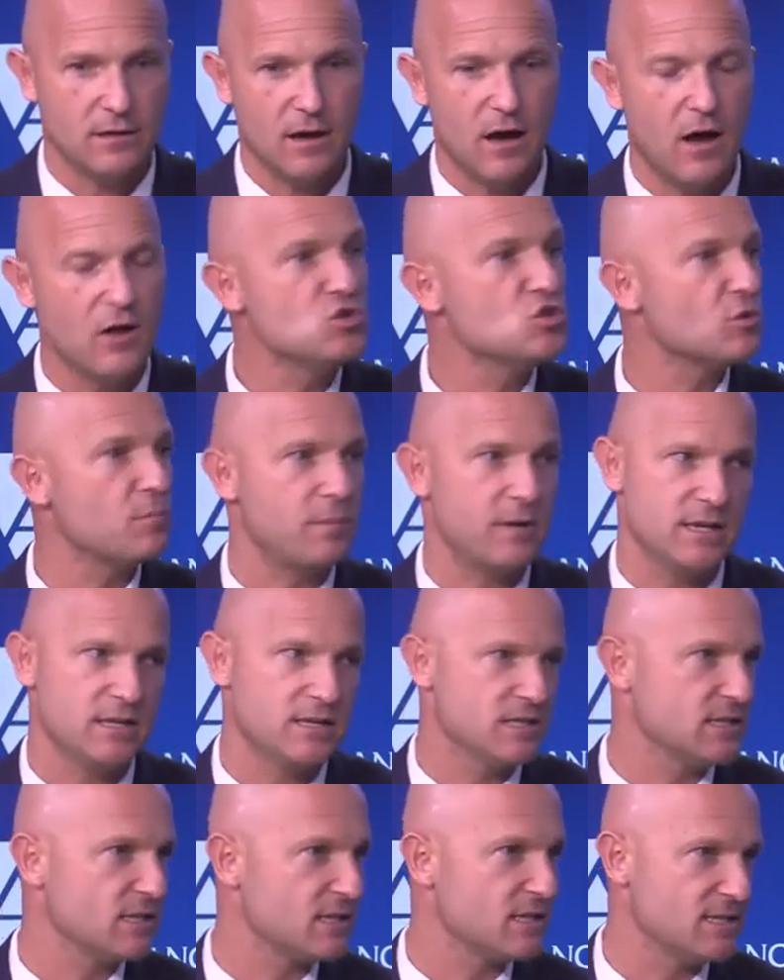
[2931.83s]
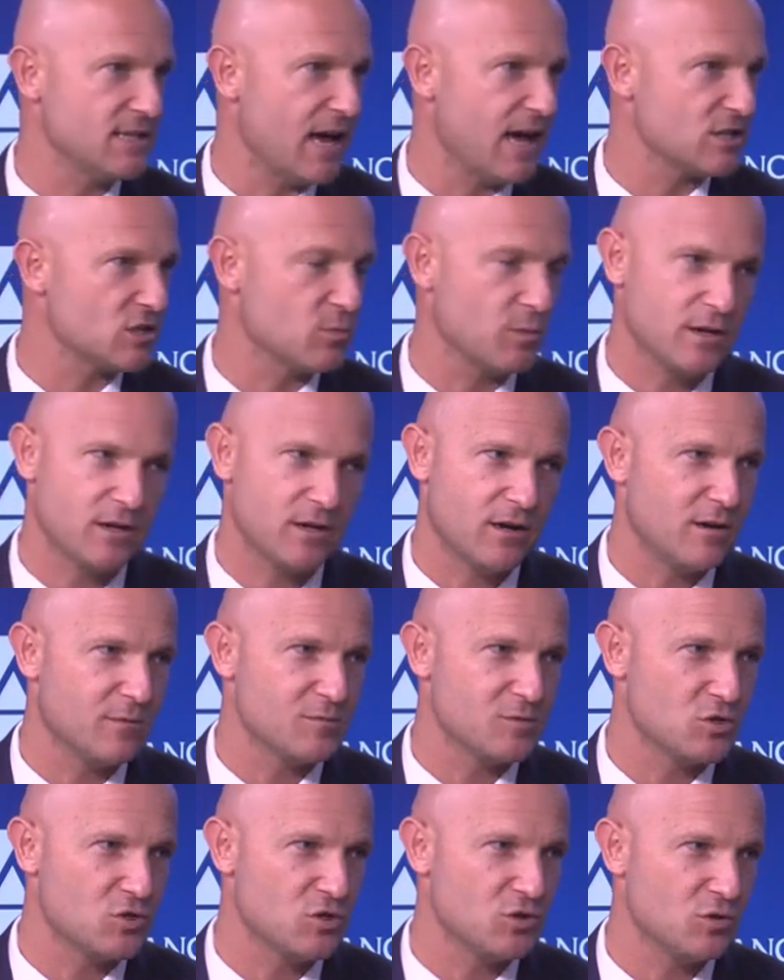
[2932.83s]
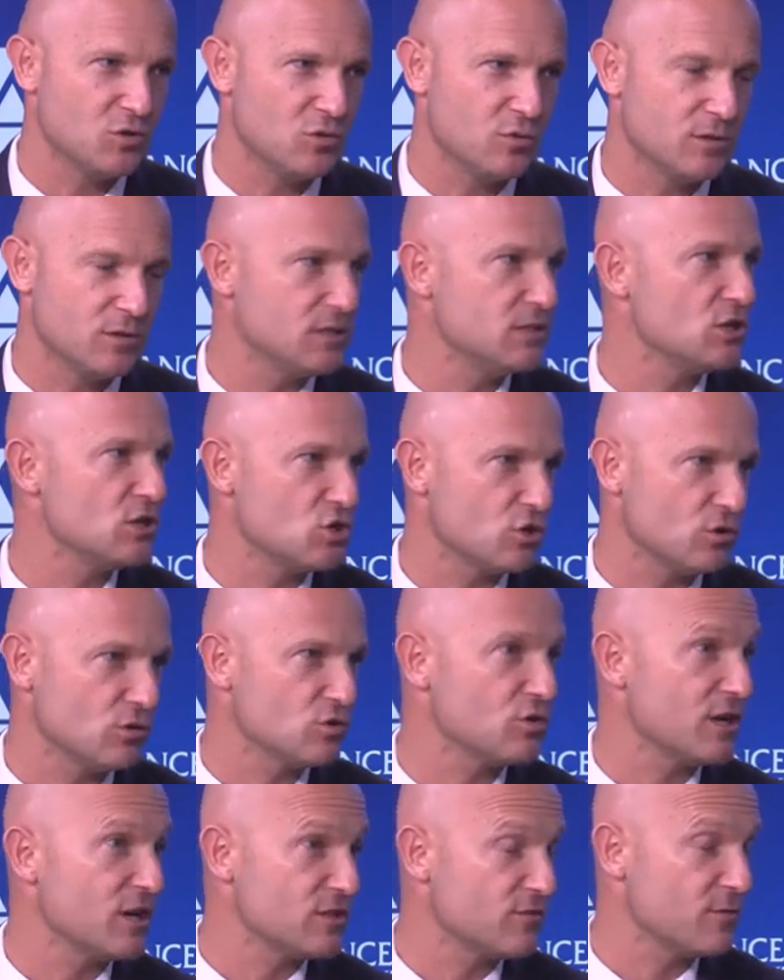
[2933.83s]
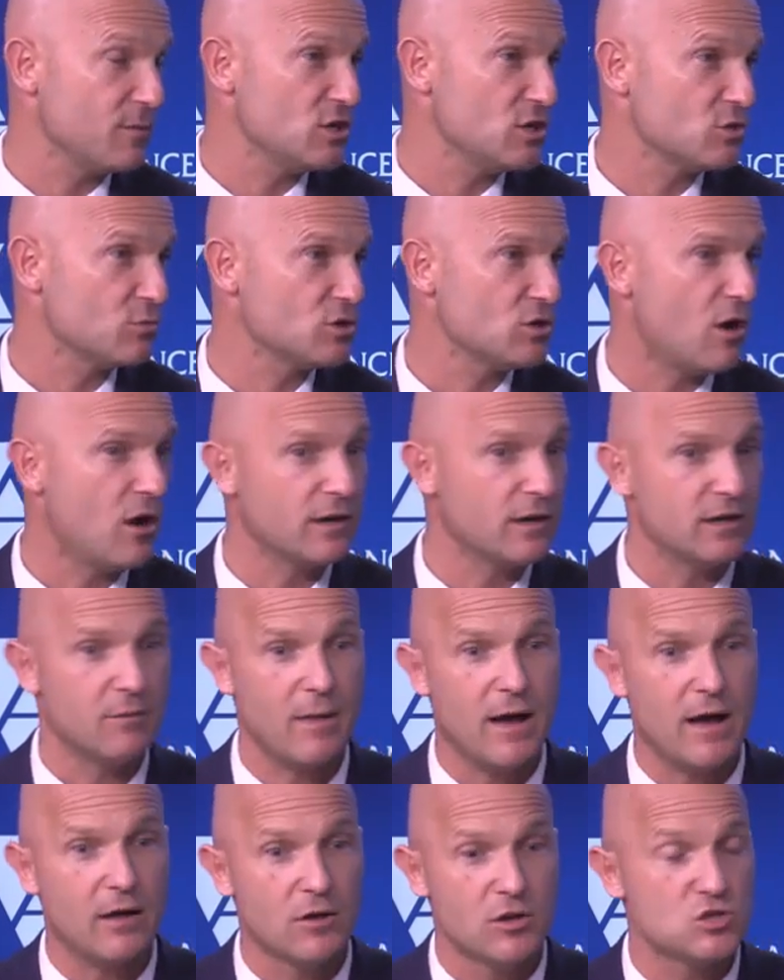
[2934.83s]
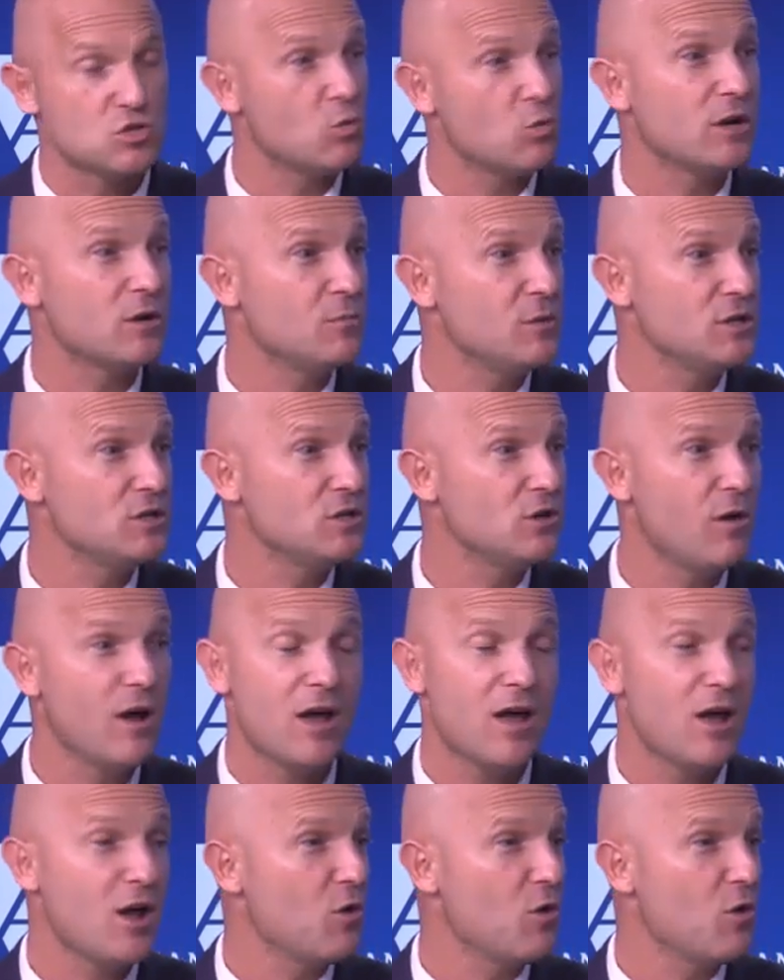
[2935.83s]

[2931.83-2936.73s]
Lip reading: underpins success when it comes to the digital transformation we're talking about. So what did we do?